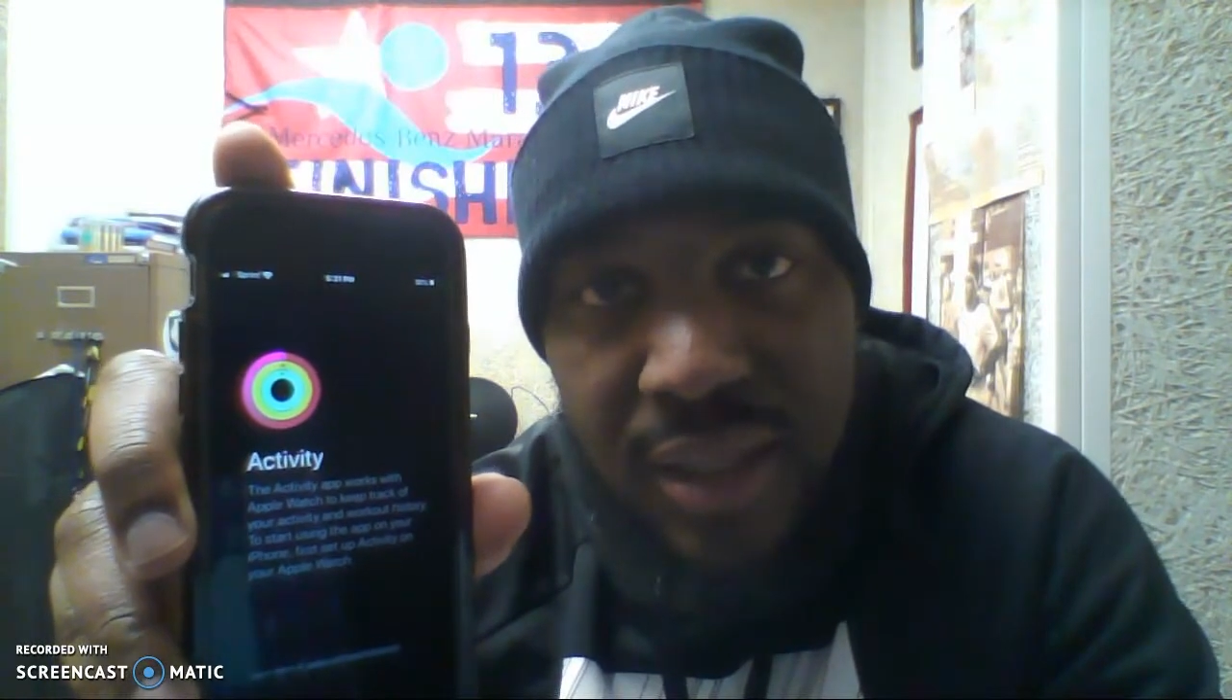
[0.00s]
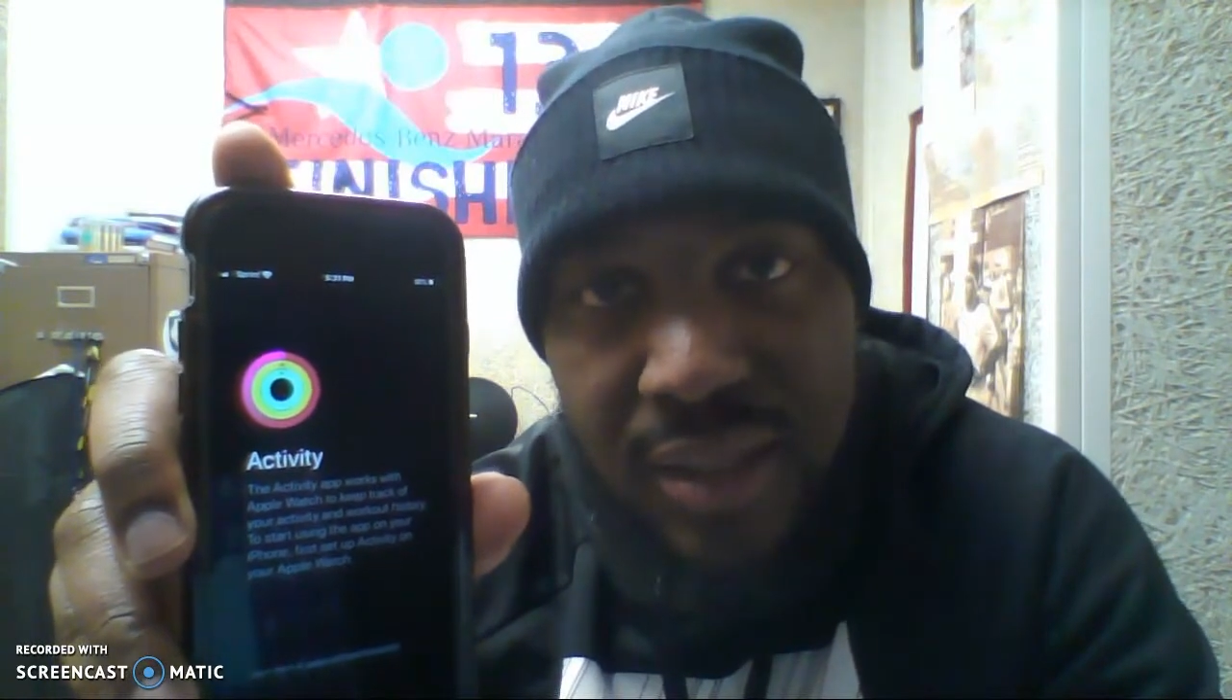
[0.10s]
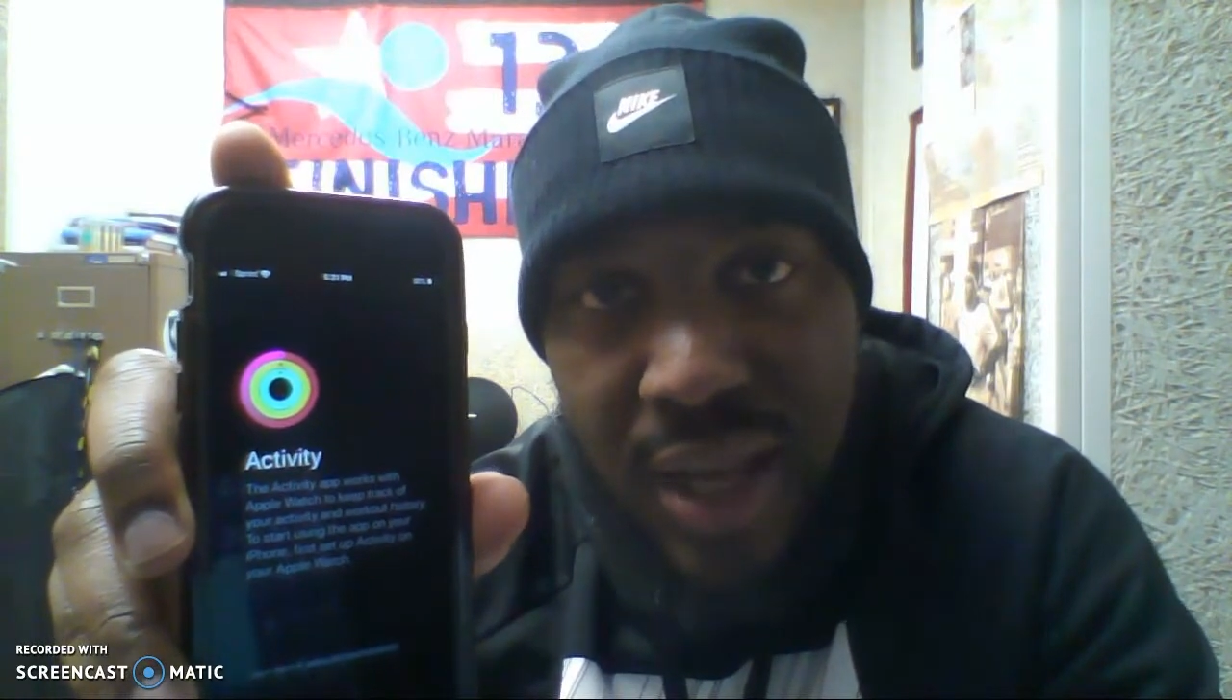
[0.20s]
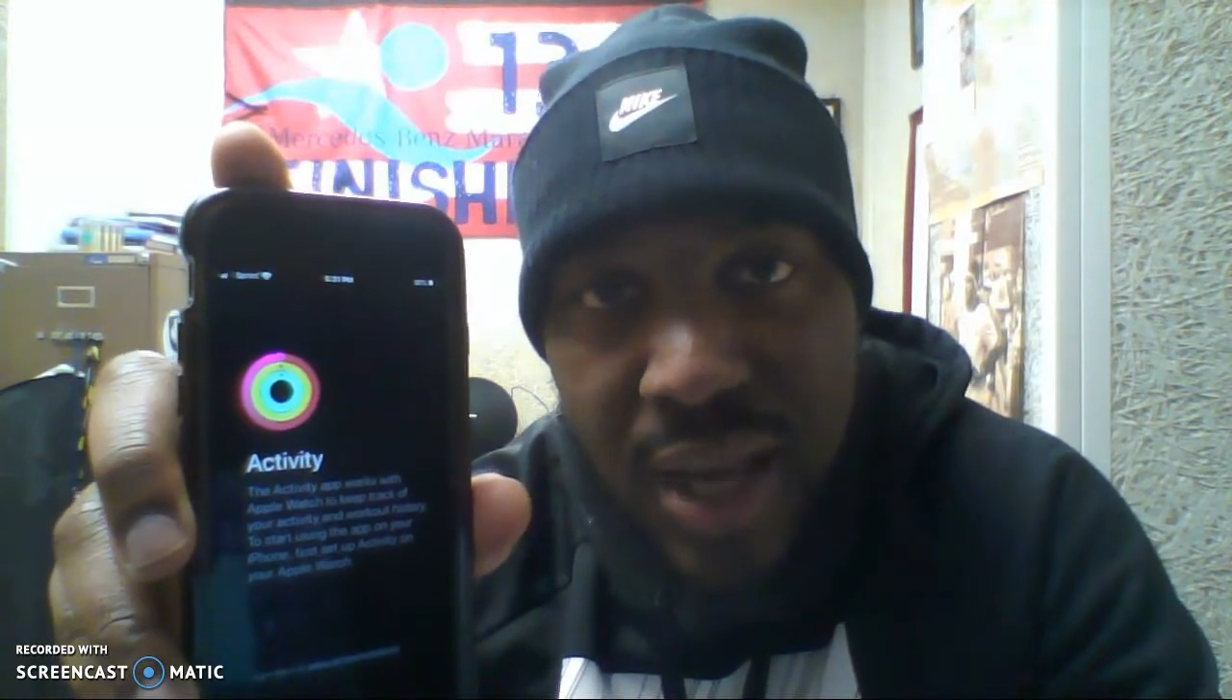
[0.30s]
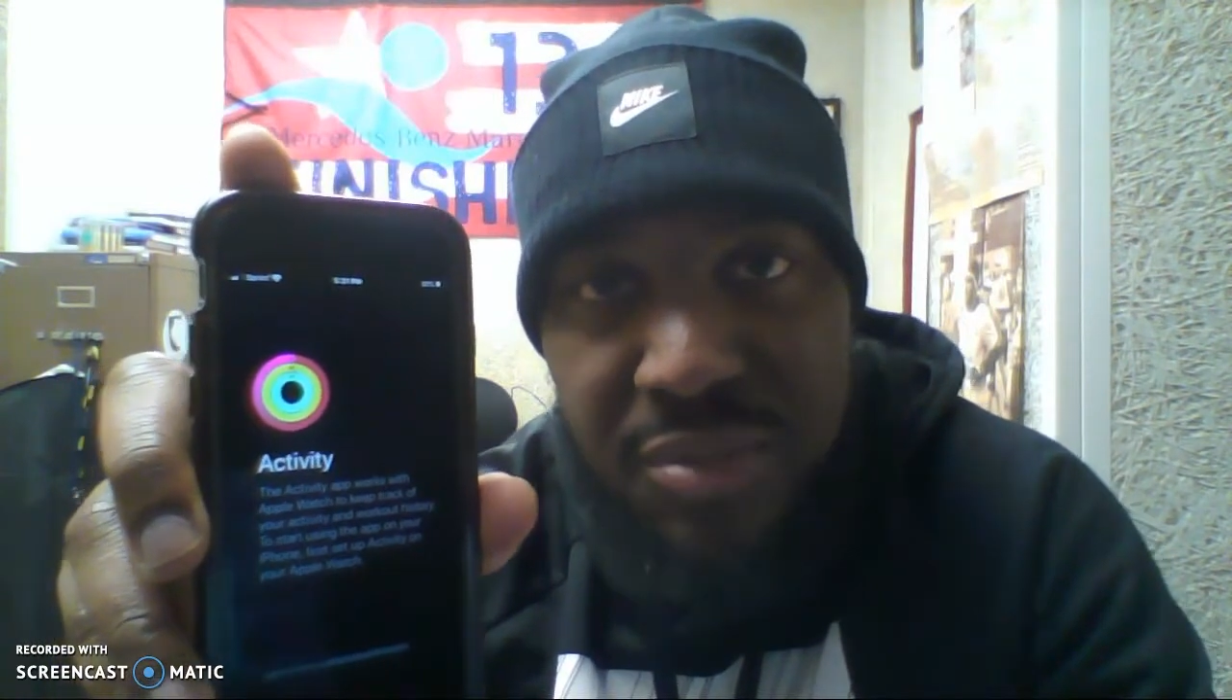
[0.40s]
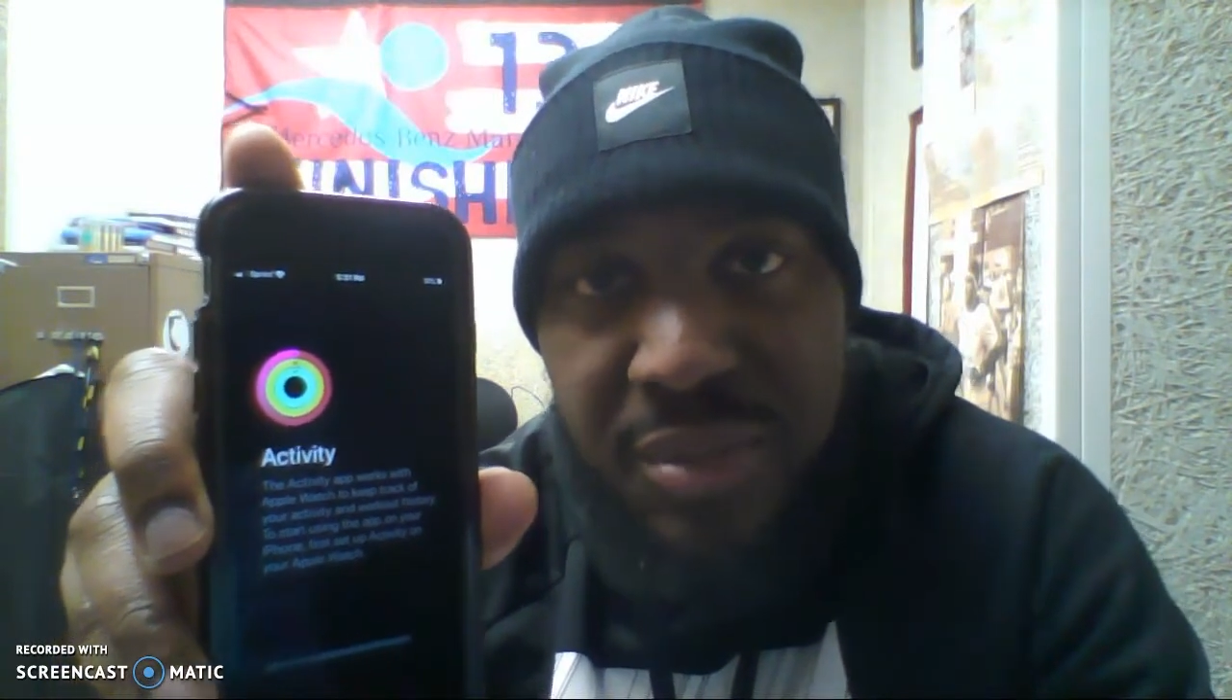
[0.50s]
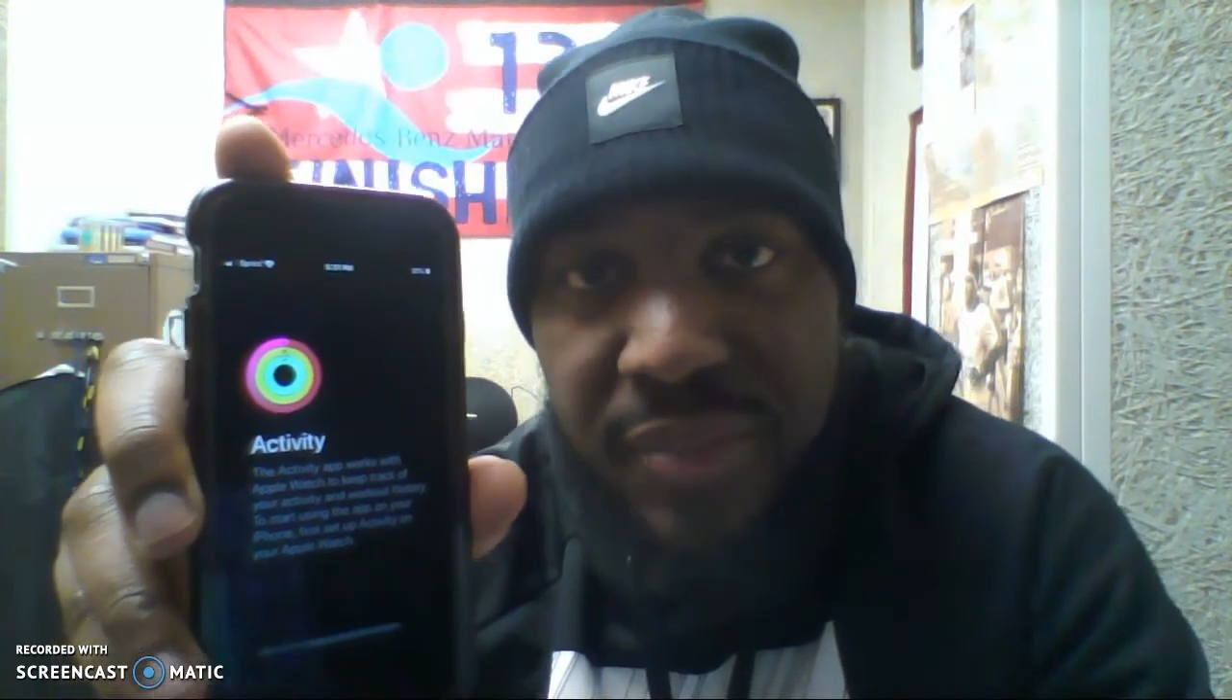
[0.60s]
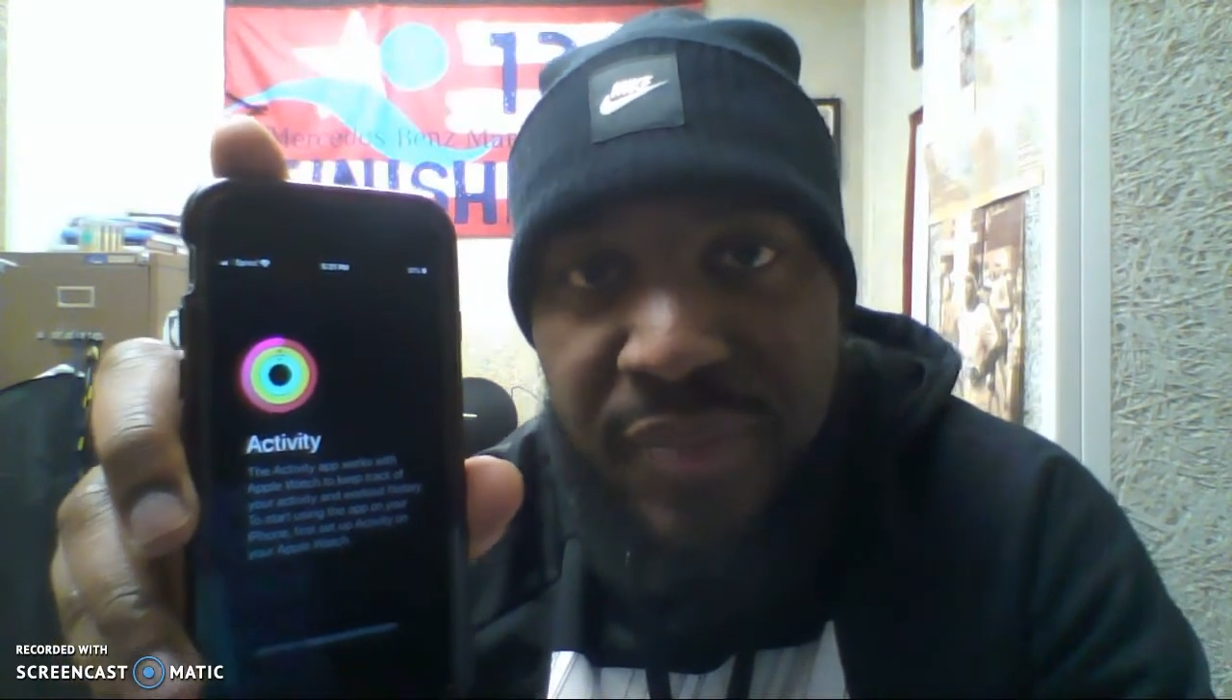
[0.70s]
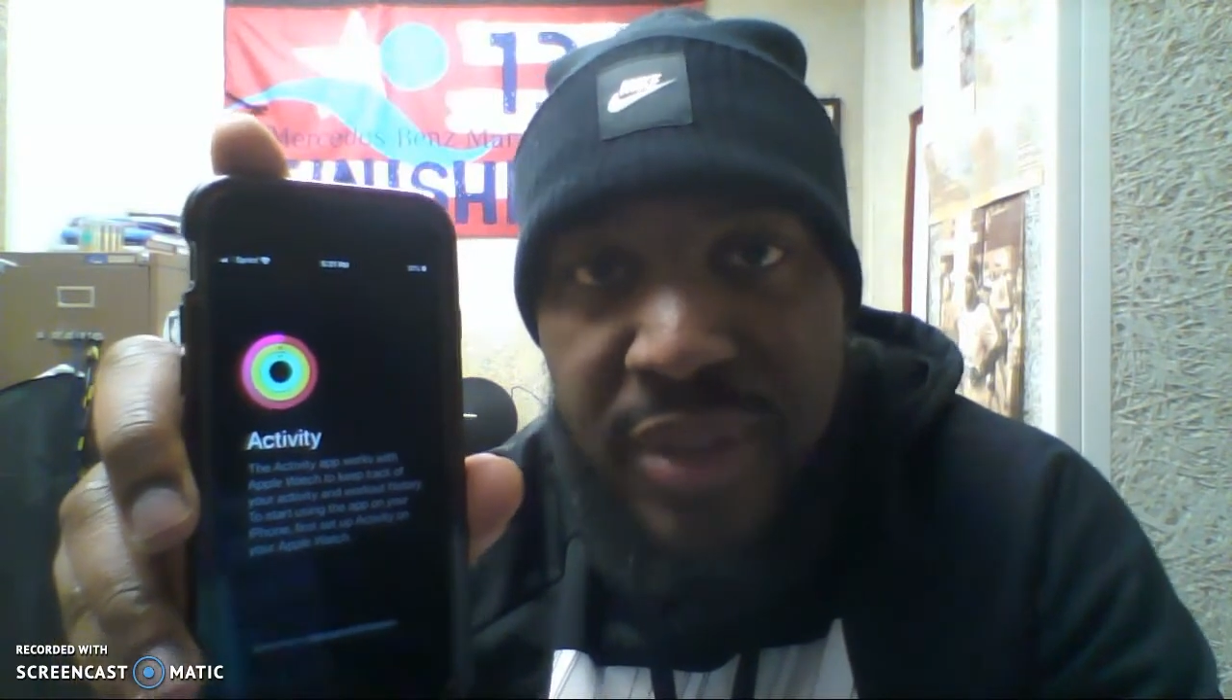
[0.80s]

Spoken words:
attachment